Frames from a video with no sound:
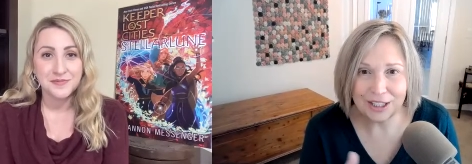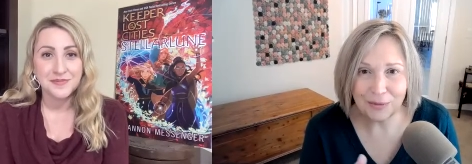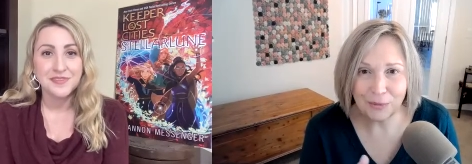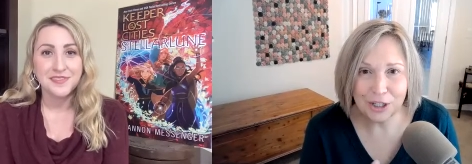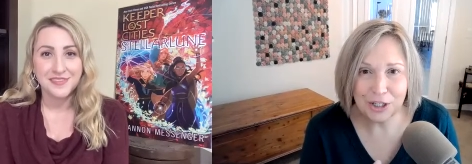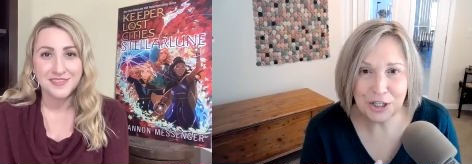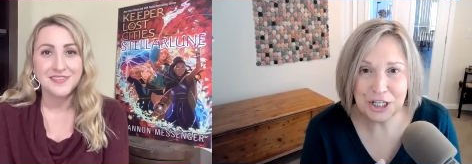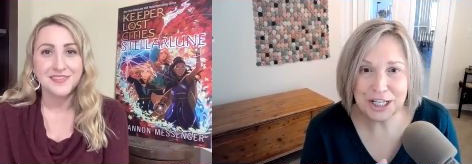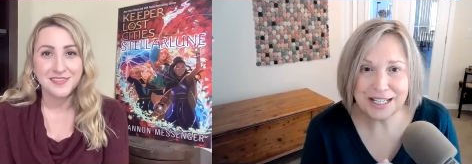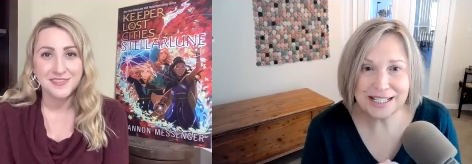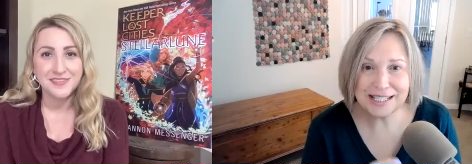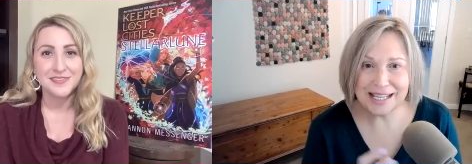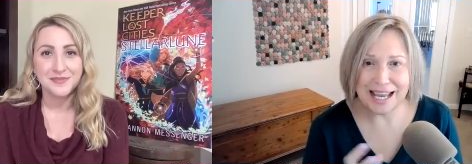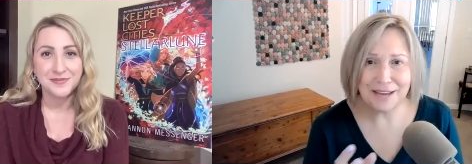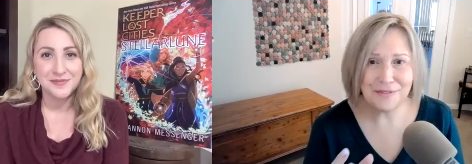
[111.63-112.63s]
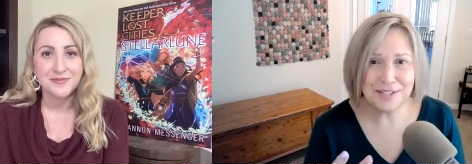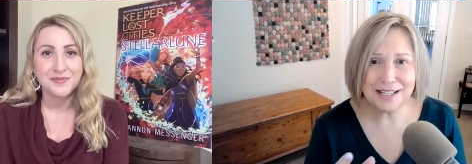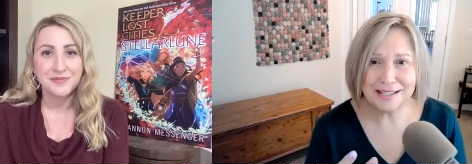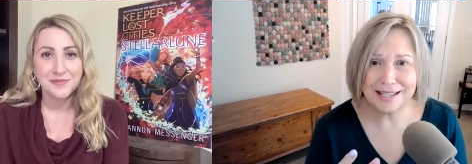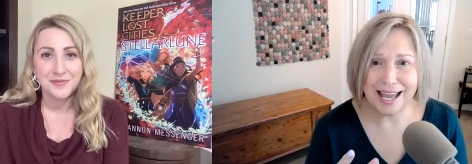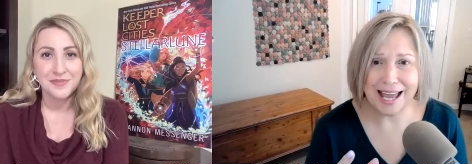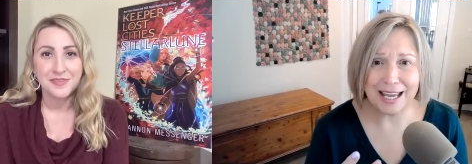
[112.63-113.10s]
Speaker 1: where she saves the
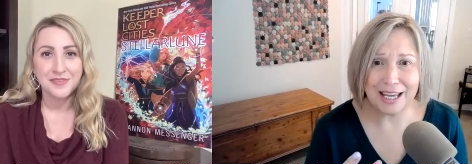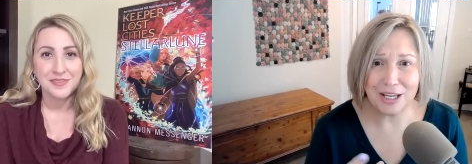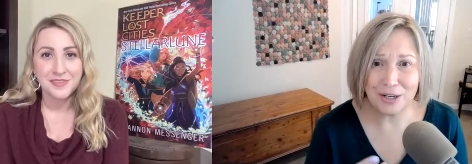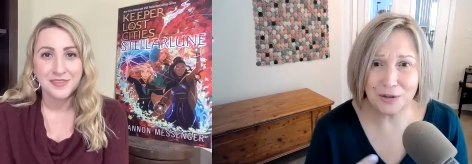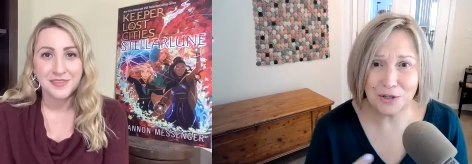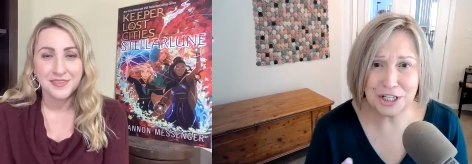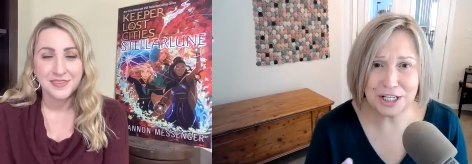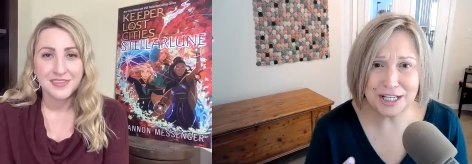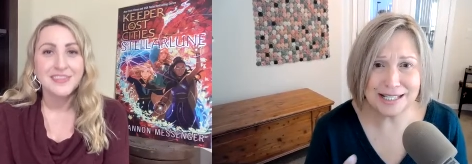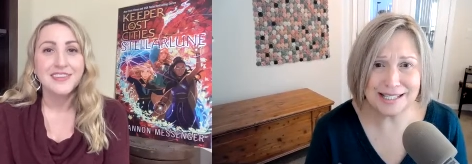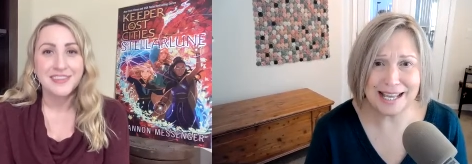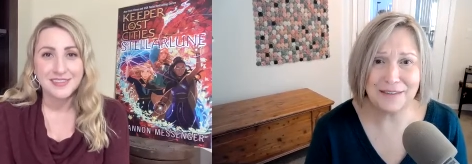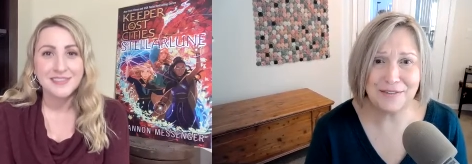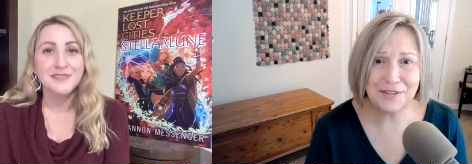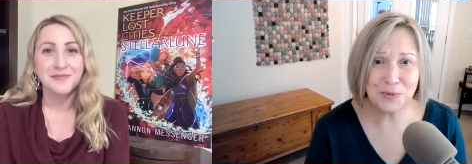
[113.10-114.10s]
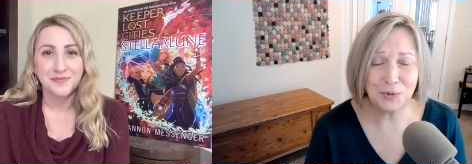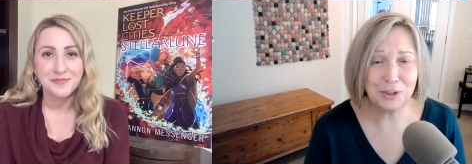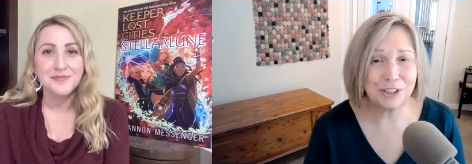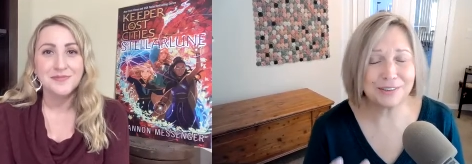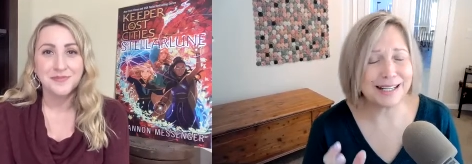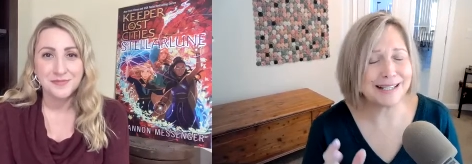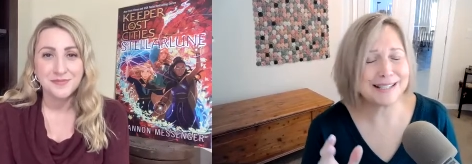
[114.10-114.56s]
day, you know, she saves the
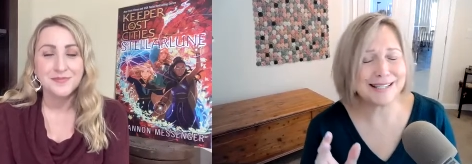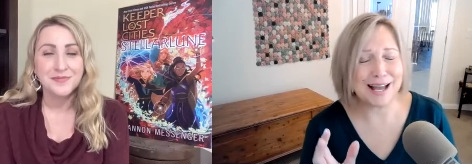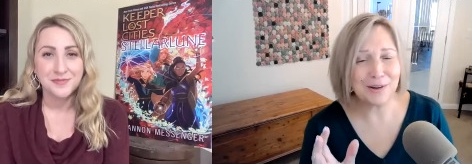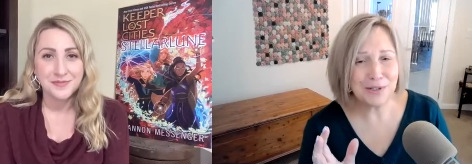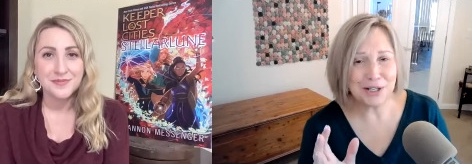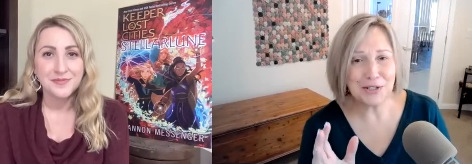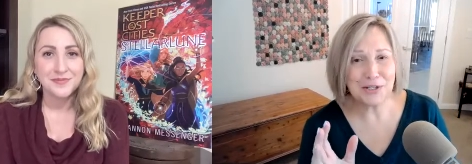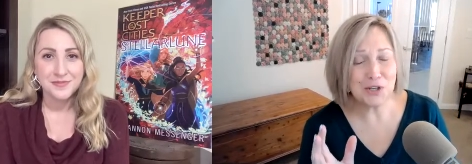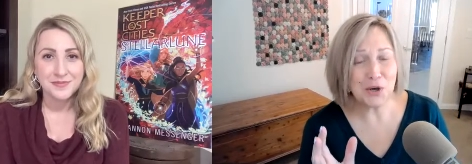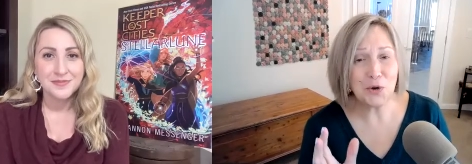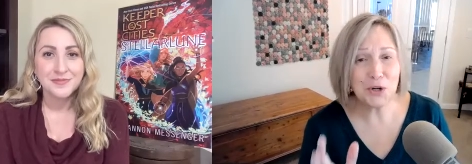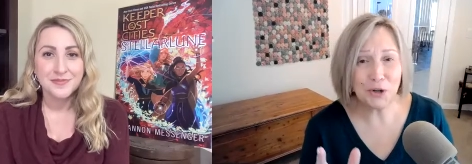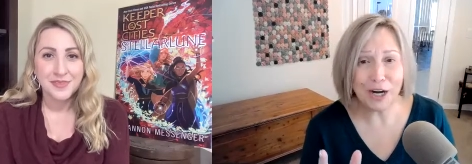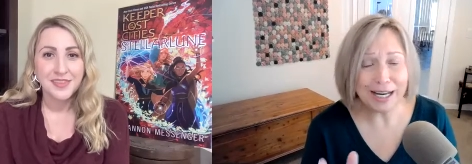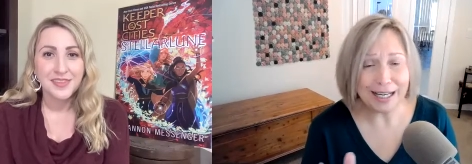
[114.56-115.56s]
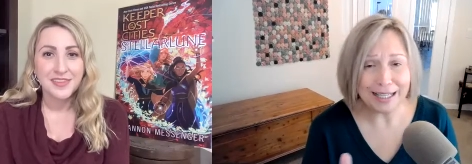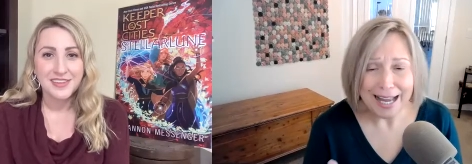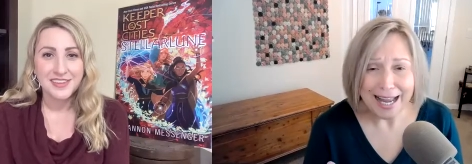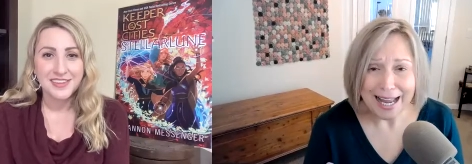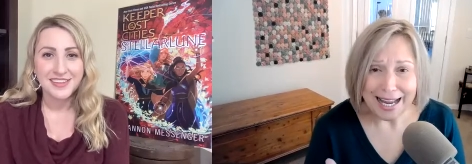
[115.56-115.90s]
world. That sounded so great.